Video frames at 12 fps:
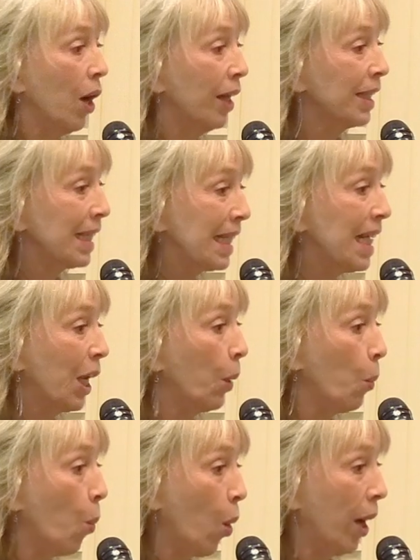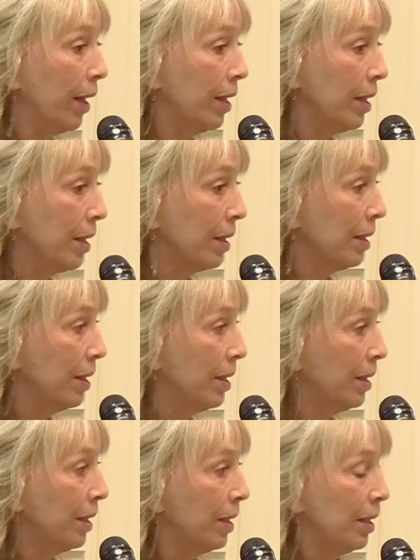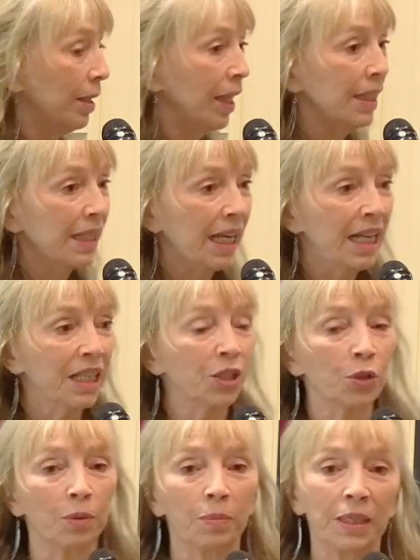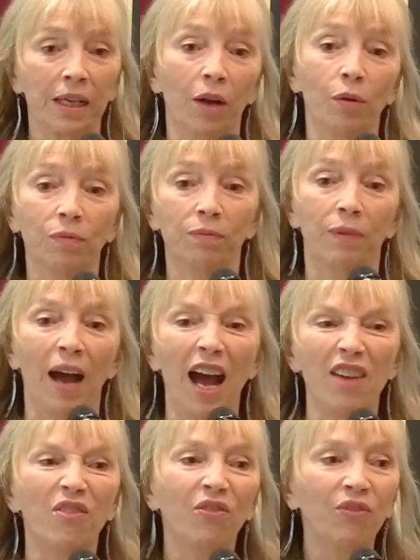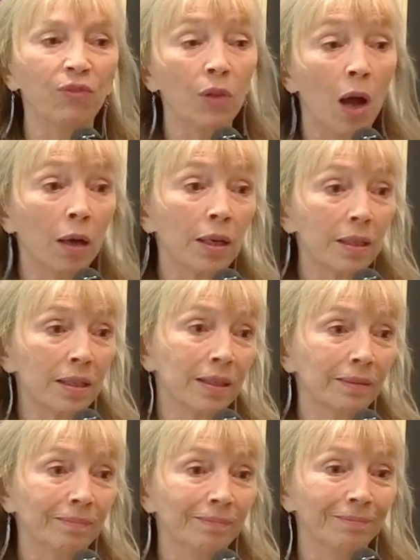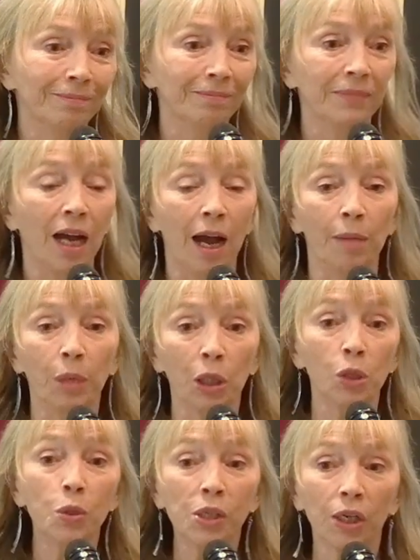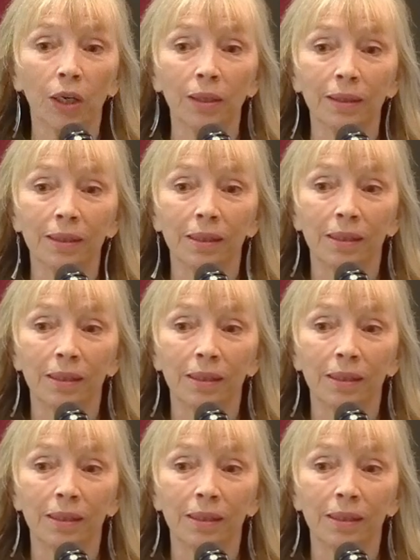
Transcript: not seeing one, and saying to himself, "I flunked, I'm a loser."